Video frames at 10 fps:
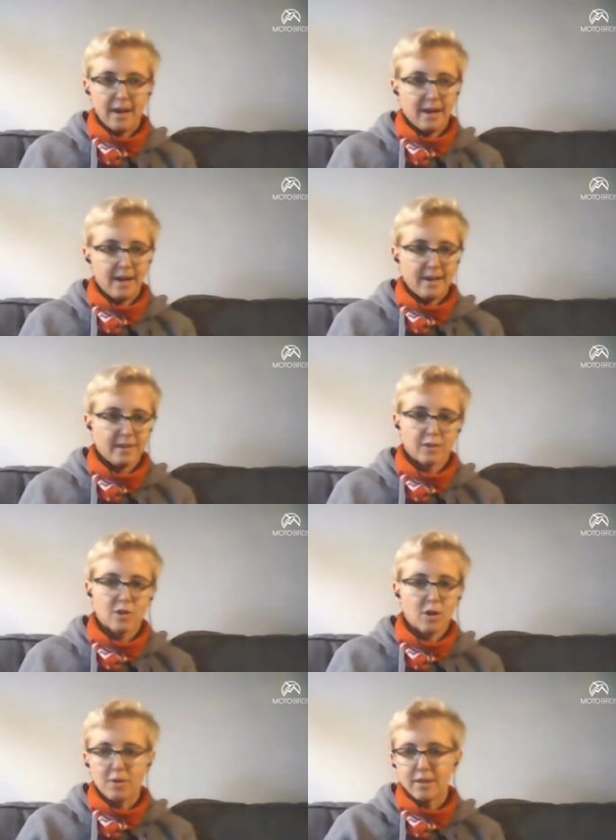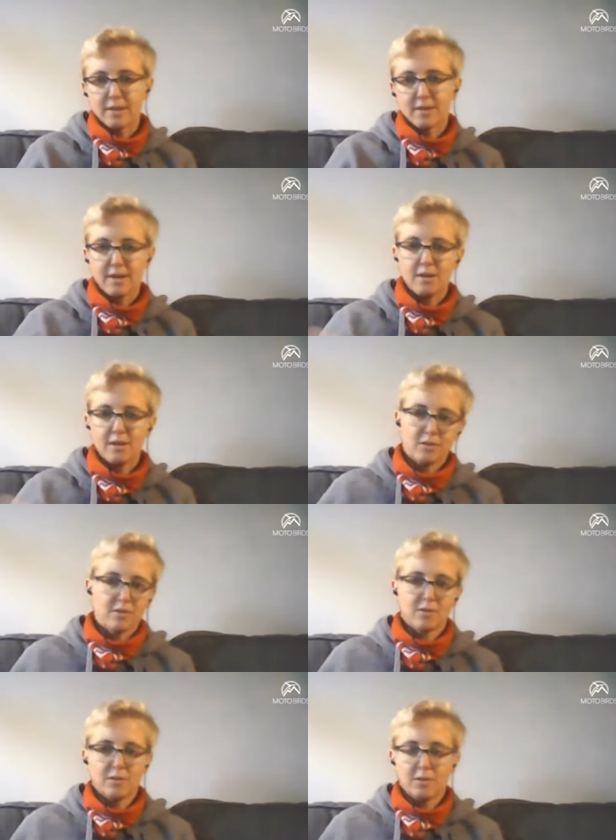and going
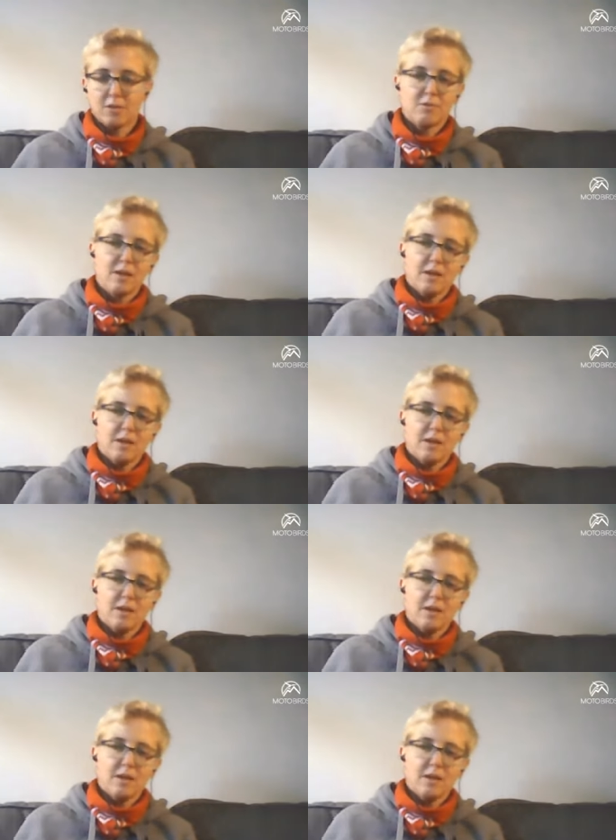along, you know,